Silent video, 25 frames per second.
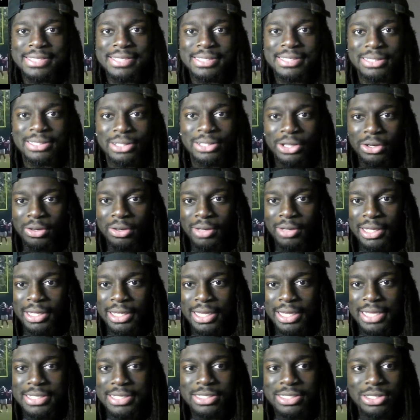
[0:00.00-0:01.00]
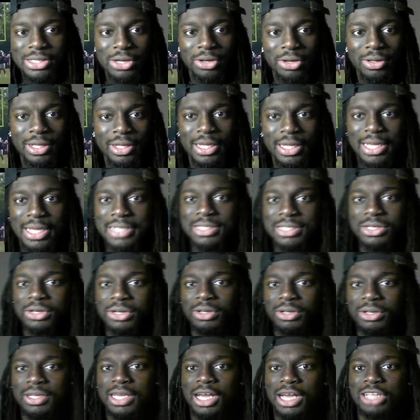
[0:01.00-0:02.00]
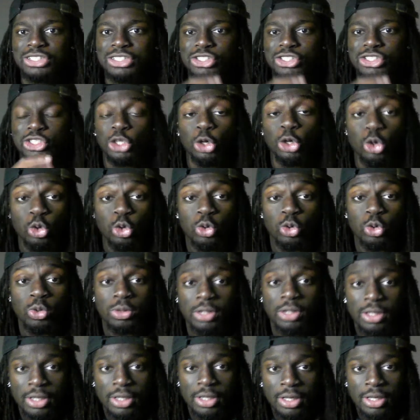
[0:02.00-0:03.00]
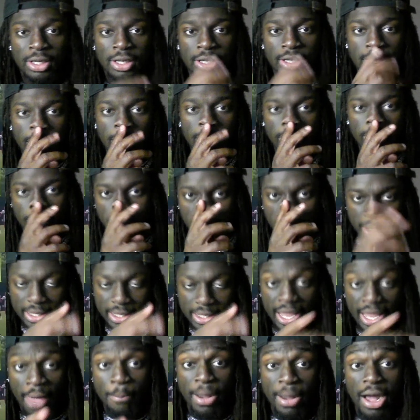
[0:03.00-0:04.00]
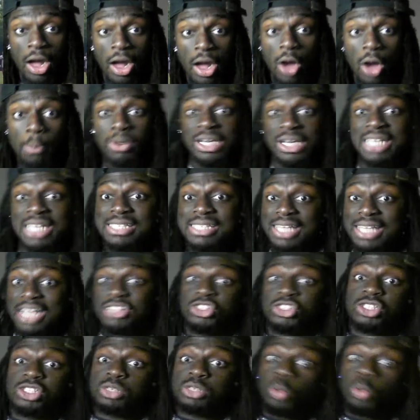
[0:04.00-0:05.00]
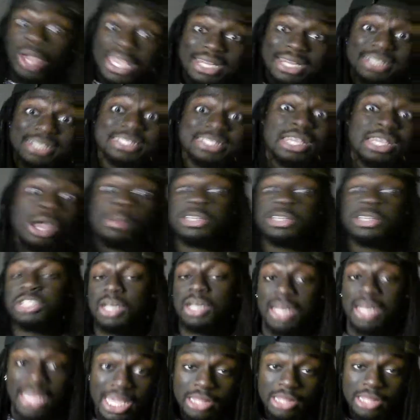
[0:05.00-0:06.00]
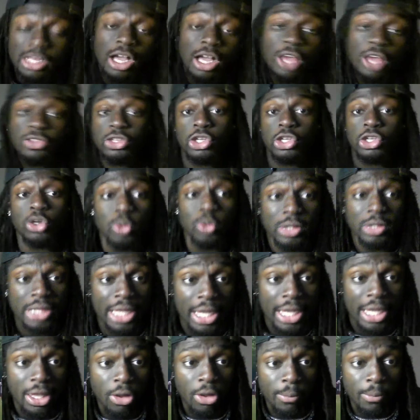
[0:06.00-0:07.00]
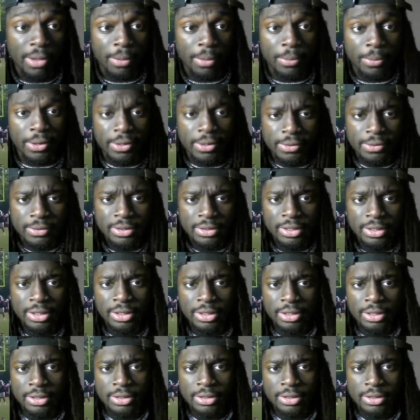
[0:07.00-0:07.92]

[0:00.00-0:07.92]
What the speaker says: It's literally a dude in that pile, bro, that's like swinging his helmet, trying to hit the other dude with the helmet, bro.